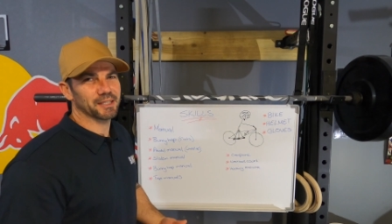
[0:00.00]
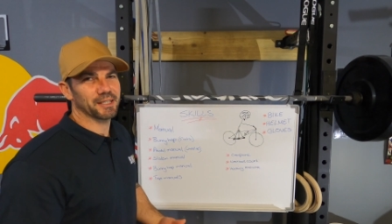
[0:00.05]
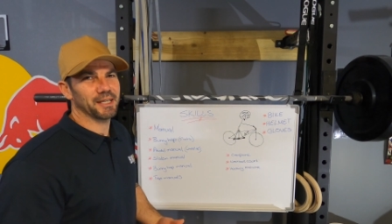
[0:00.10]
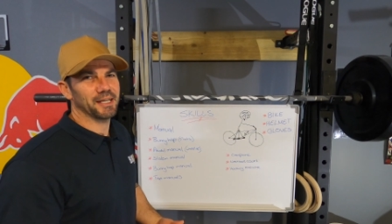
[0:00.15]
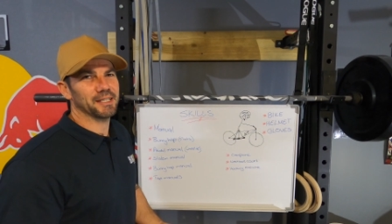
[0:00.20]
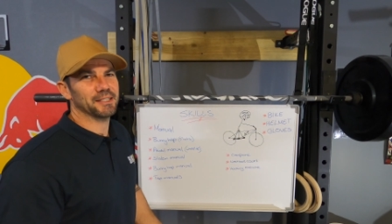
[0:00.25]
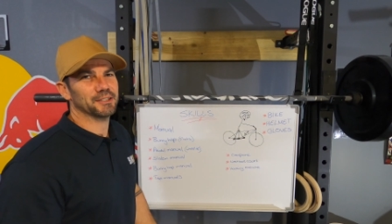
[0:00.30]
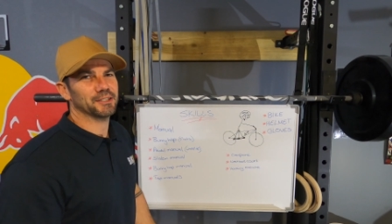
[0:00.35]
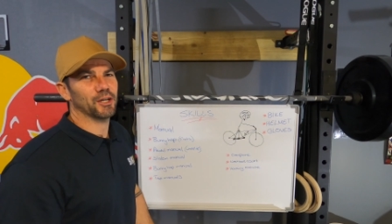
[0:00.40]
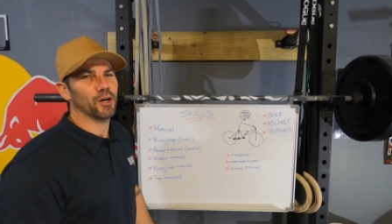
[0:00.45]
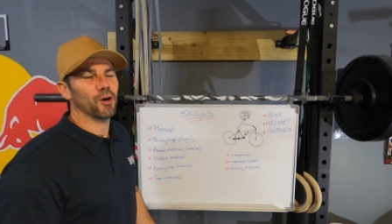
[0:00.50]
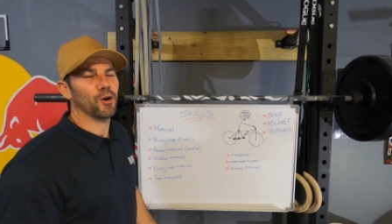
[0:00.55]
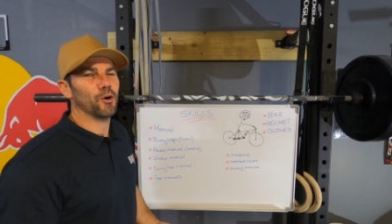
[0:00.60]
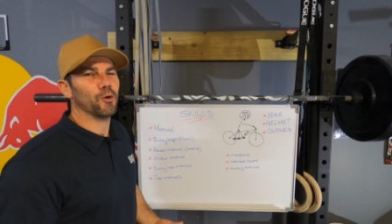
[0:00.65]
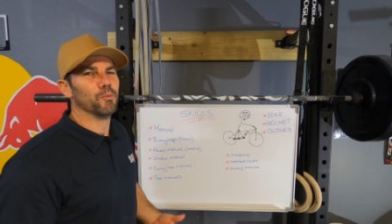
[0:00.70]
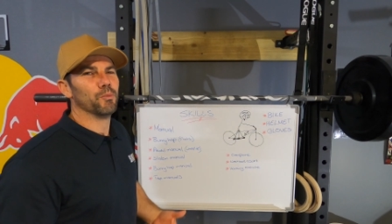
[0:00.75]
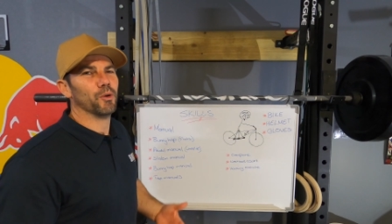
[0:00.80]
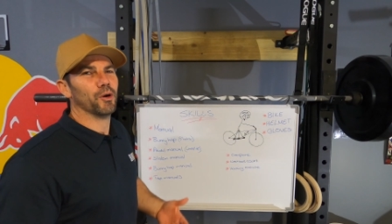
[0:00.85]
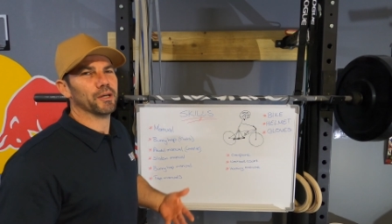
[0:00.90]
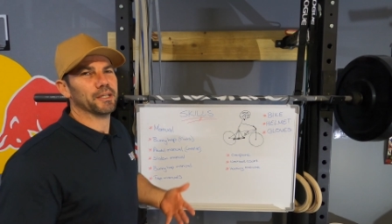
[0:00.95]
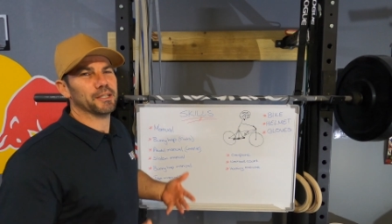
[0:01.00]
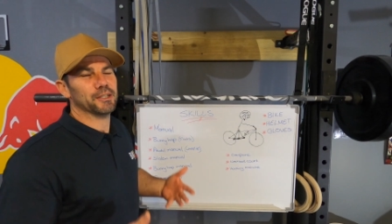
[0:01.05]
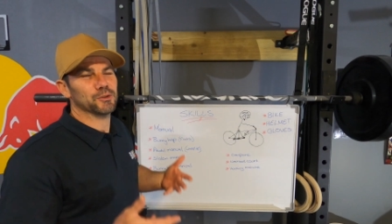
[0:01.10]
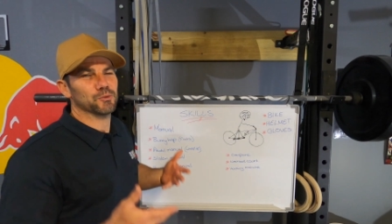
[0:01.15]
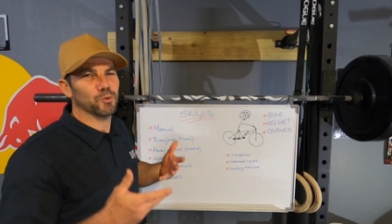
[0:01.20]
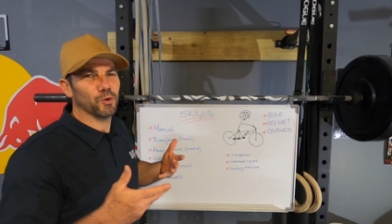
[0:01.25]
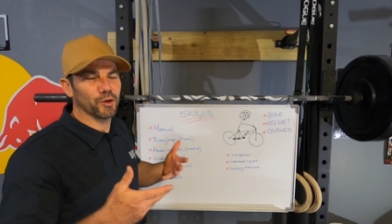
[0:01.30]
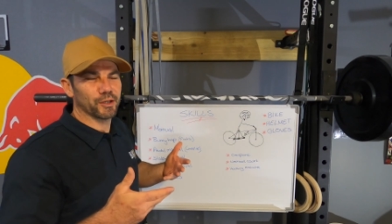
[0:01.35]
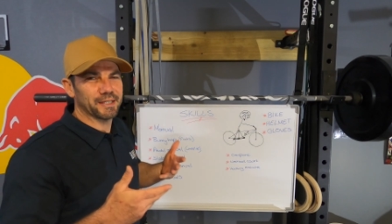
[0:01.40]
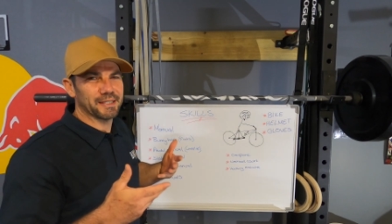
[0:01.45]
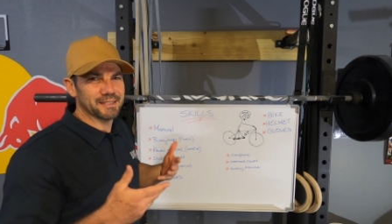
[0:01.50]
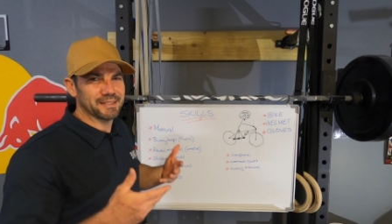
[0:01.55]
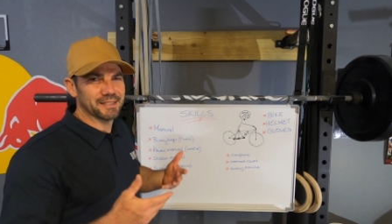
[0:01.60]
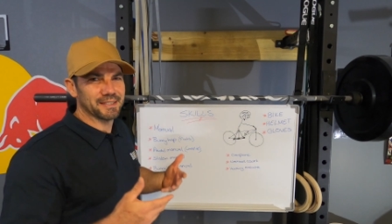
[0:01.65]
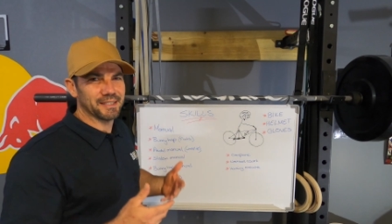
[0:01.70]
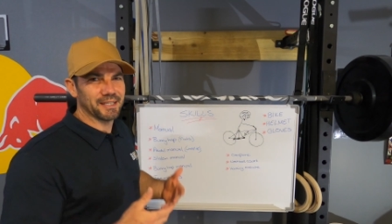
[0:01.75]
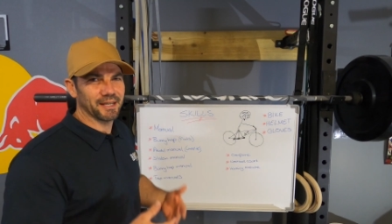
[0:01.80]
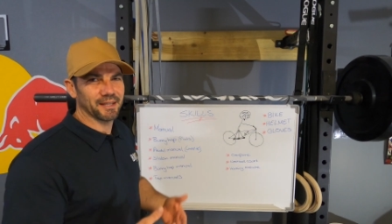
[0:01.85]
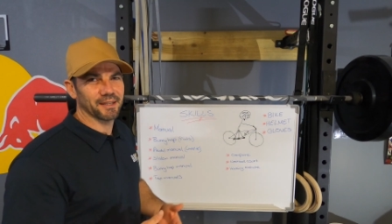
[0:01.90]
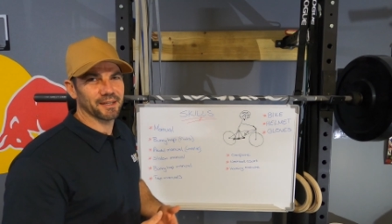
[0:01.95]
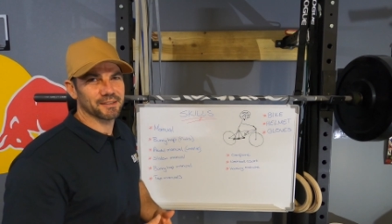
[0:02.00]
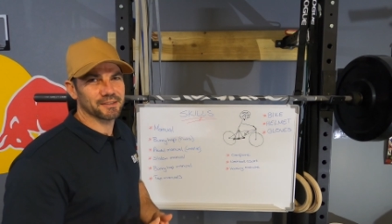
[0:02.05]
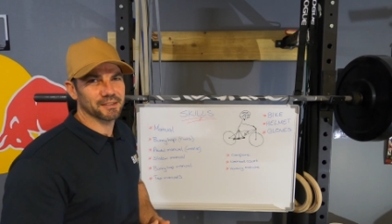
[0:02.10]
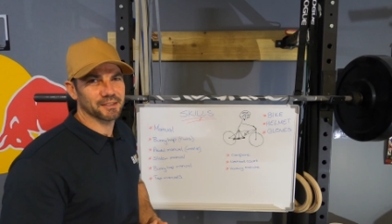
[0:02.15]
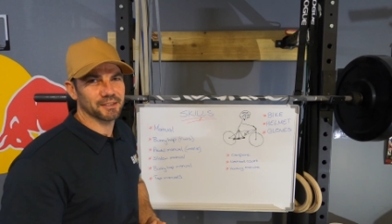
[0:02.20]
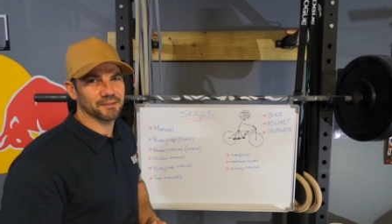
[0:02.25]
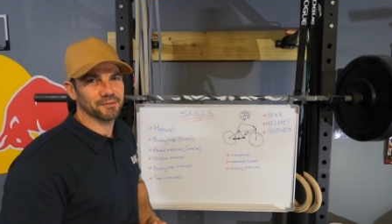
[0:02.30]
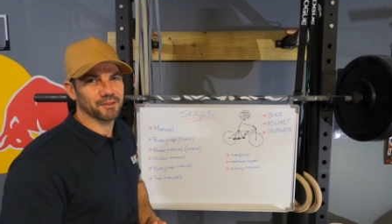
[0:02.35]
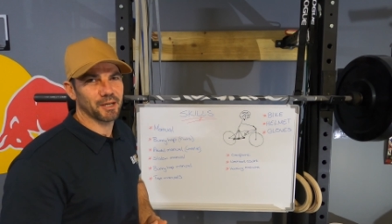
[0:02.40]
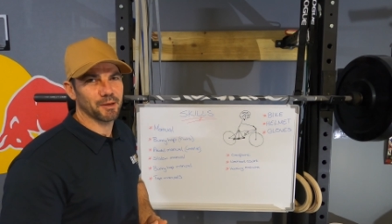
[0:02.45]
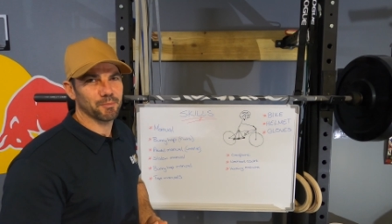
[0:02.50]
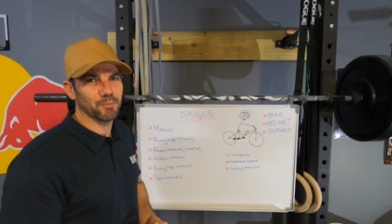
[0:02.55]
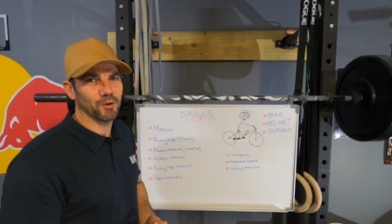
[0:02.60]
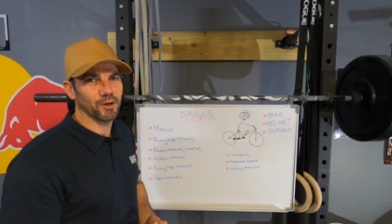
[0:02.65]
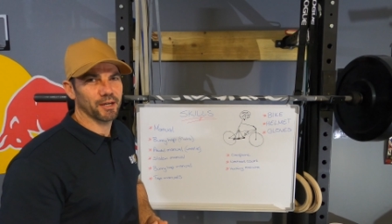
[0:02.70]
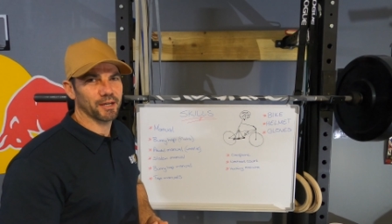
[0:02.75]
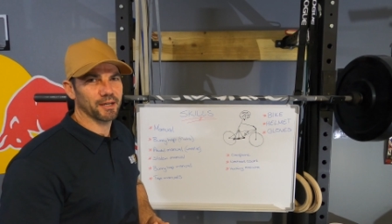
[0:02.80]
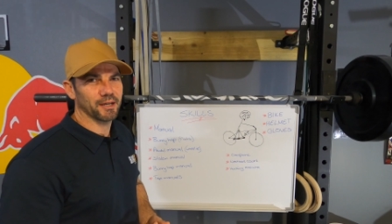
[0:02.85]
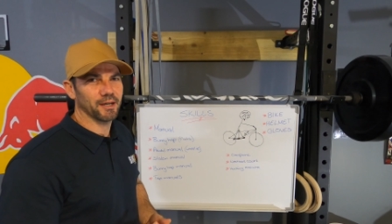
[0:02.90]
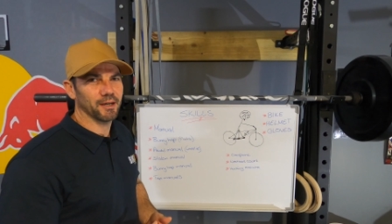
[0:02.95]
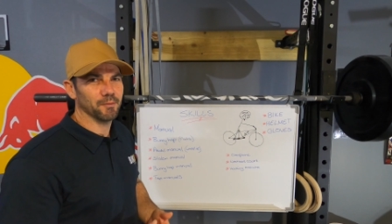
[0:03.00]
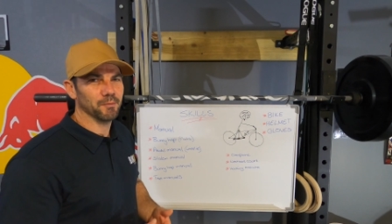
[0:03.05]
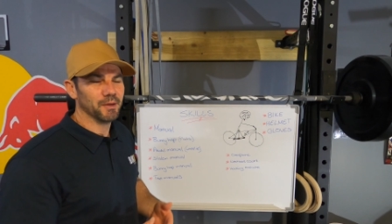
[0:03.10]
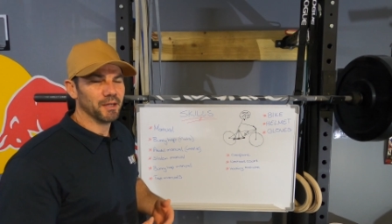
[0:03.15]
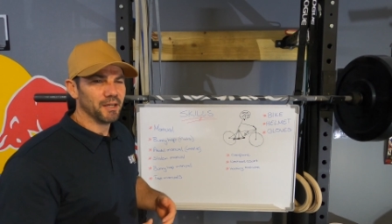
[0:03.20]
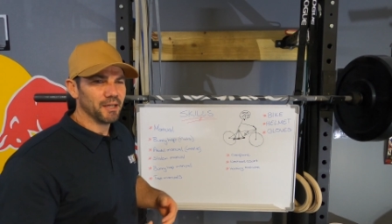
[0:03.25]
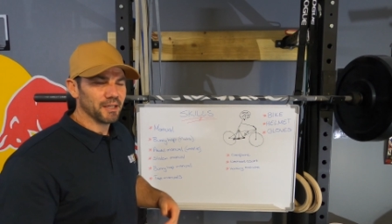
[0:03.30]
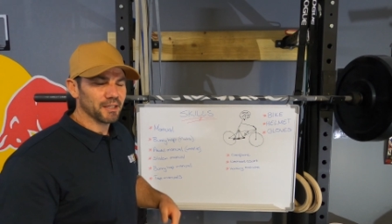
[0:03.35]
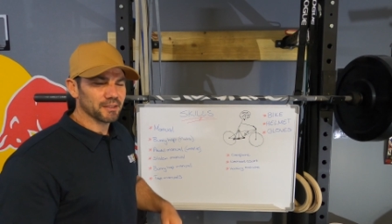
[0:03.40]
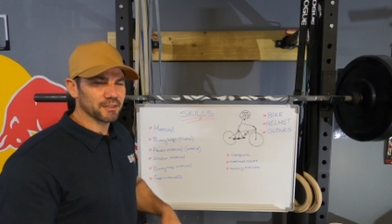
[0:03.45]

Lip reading: legs, your whole body is working together to lift that bike up.